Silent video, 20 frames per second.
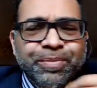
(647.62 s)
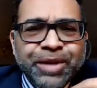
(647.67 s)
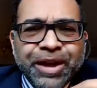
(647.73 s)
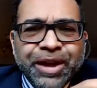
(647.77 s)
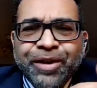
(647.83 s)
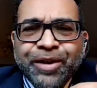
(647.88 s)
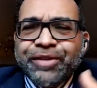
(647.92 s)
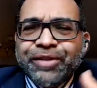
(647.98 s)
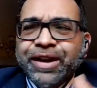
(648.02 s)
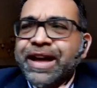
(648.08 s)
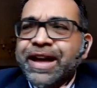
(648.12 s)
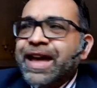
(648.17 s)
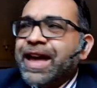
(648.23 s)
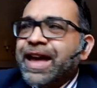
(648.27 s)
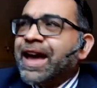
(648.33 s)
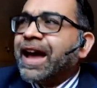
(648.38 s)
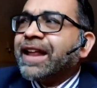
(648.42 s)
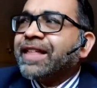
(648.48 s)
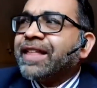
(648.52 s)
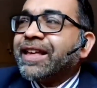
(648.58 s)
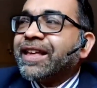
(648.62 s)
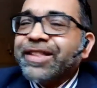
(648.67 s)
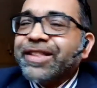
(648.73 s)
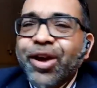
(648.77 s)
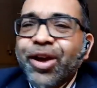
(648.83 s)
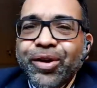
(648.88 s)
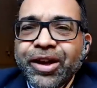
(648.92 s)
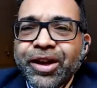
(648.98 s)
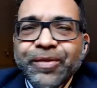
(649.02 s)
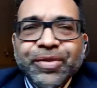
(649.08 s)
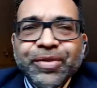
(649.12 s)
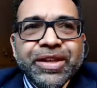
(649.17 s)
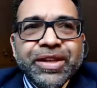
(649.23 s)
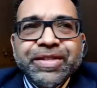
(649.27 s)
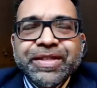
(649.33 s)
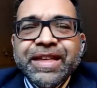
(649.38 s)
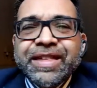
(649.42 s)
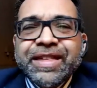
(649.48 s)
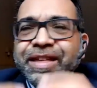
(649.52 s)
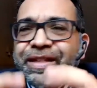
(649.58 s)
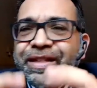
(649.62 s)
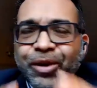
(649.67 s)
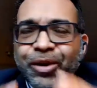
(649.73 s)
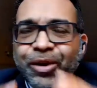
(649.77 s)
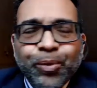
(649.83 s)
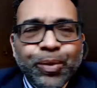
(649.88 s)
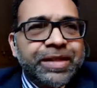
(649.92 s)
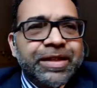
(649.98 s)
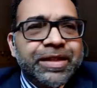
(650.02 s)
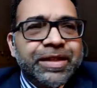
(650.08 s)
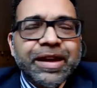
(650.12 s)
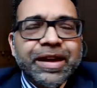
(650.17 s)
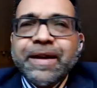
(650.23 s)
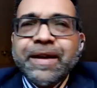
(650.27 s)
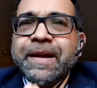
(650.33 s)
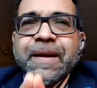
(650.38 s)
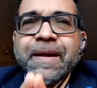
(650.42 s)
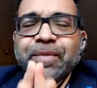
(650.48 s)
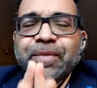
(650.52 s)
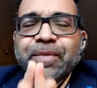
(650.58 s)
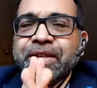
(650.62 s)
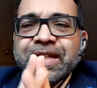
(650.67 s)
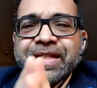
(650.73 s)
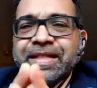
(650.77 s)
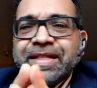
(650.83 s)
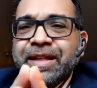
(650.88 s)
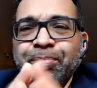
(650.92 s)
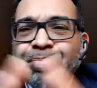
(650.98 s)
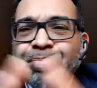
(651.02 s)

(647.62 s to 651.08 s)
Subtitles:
be over. And he said, no, this isn't a winter. This isn't a